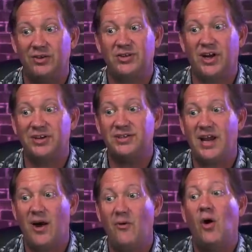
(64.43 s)
You shut us
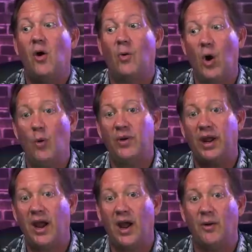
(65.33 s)
down, we're
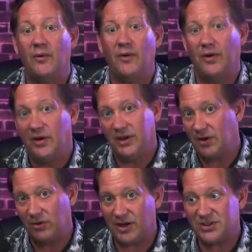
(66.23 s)
opening up.
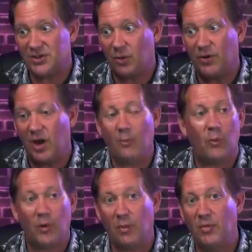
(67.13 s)
You don't let us open up,
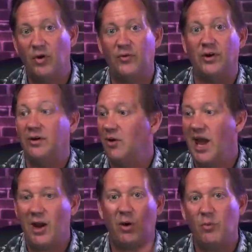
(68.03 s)
we're moving.
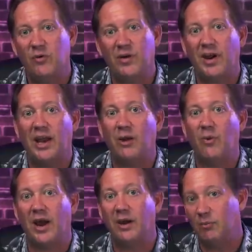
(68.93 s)
Hey, we're moving
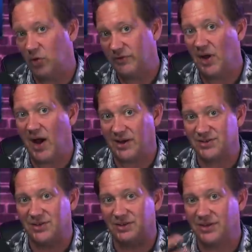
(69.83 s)
anyway. Moving to
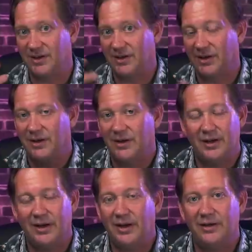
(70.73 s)
Austin.
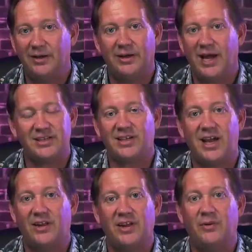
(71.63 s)
Yeah. That's the
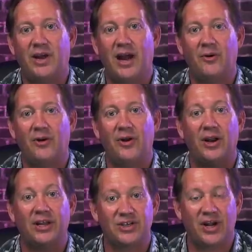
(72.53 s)
kind of thing we got going
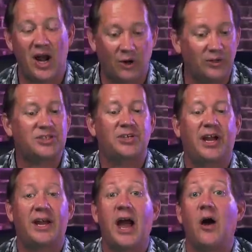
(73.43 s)
on in Chicago. Let's
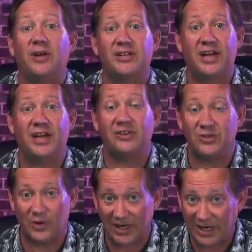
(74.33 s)
check it out. Let's get into it.